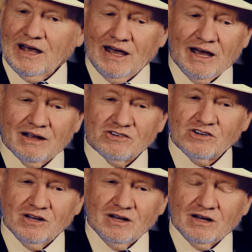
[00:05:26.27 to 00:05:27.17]

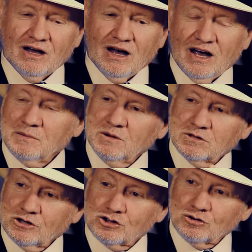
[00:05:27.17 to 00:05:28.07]
and I'm
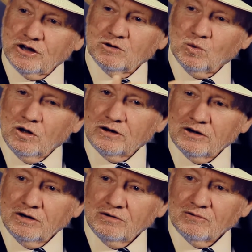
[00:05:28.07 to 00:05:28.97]
able to trade
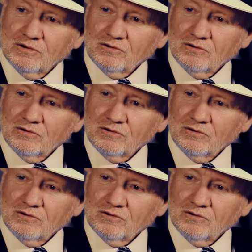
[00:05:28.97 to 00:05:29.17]
water.